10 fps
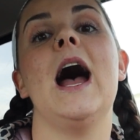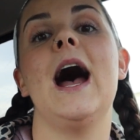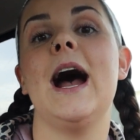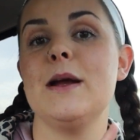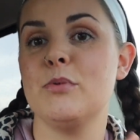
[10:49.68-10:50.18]

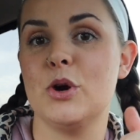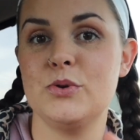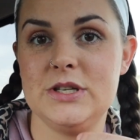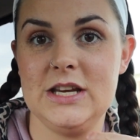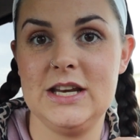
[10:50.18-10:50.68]
high
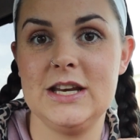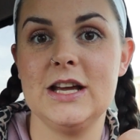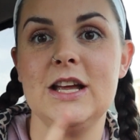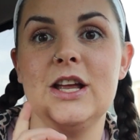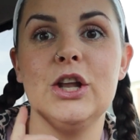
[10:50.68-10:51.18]
protein,
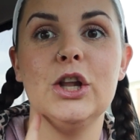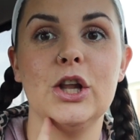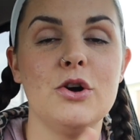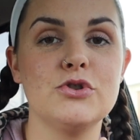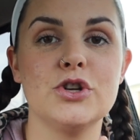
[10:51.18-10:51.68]

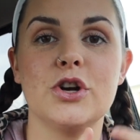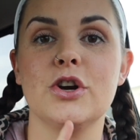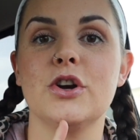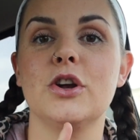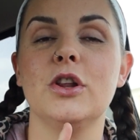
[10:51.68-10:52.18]
low
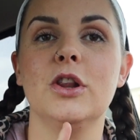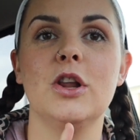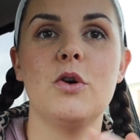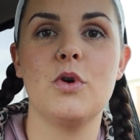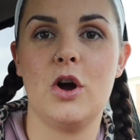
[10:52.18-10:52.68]
sugar,
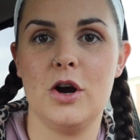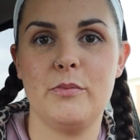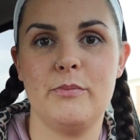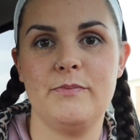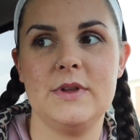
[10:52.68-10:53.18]
low
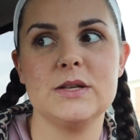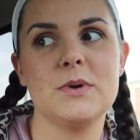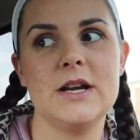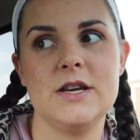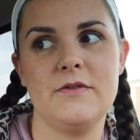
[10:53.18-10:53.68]
carb. That's
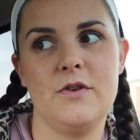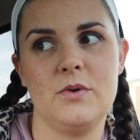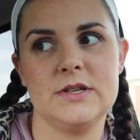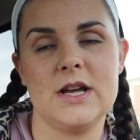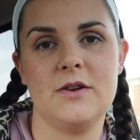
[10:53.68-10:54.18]
what I need to
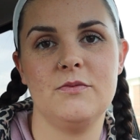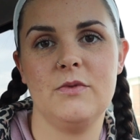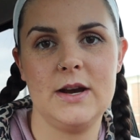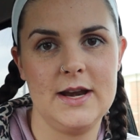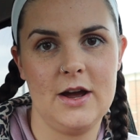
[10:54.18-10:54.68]
focus on
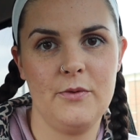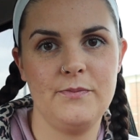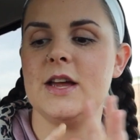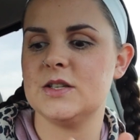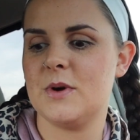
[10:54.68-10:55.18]
right now.
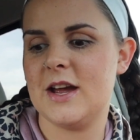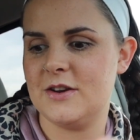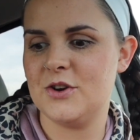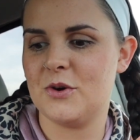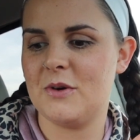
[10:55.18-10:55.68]
And that's why,
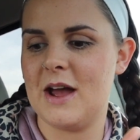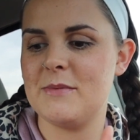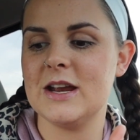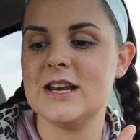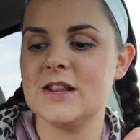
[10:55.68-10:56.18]
you know, I've
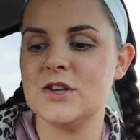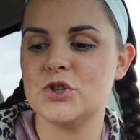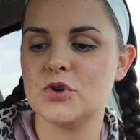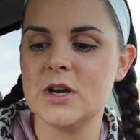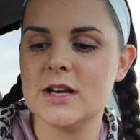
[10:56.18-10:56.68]
been getting these
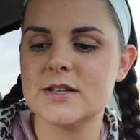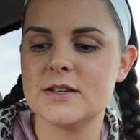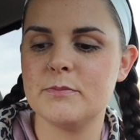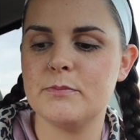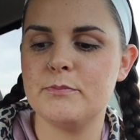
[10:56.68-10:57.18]
drinks,
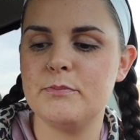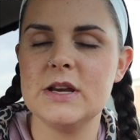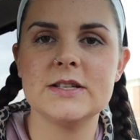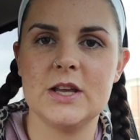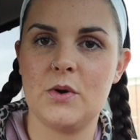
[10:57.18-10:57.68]

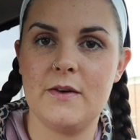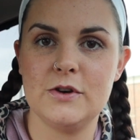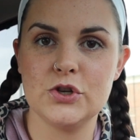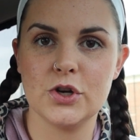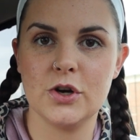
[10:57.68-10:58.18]
because they don't have
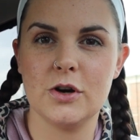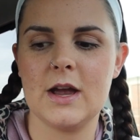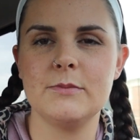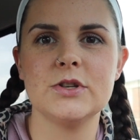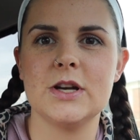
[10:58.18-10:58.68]
any sugar.
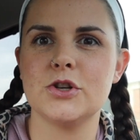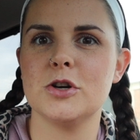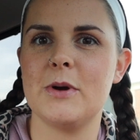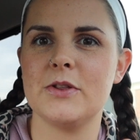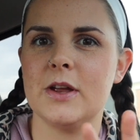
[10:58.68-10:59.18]
I'm just not sure
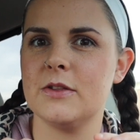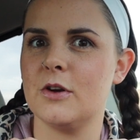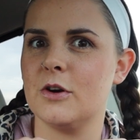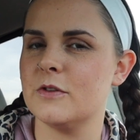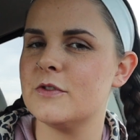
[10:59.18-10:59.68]
about like the
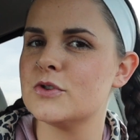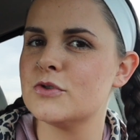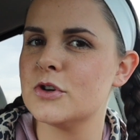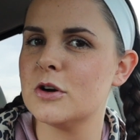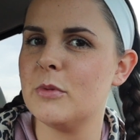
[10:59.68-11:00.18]
artificial
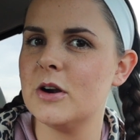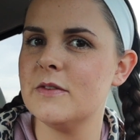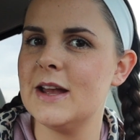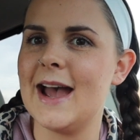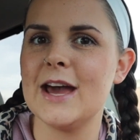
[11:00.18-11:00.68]
sugar part of
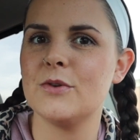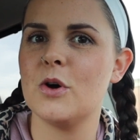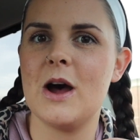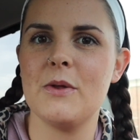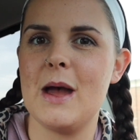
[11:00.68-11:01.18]
it. I don't
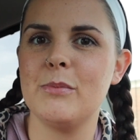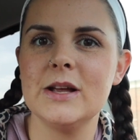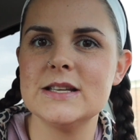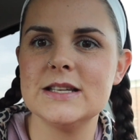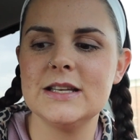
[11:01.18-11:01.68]
know how that
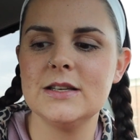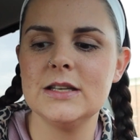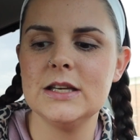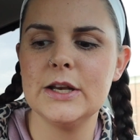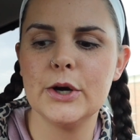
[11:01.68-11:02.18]
plays
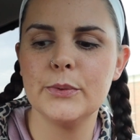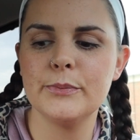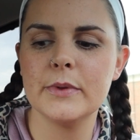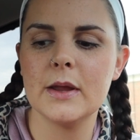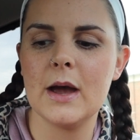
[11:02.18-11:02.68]
in, you know.
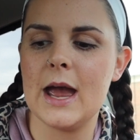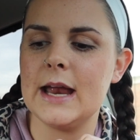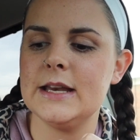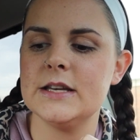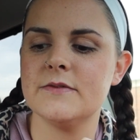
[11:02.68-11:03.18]

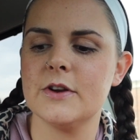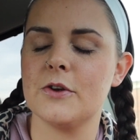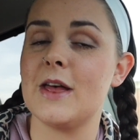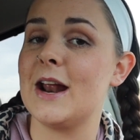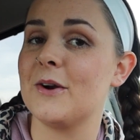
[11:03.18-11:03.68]
I need to
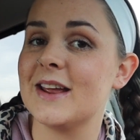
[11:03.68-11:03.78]
figure that out,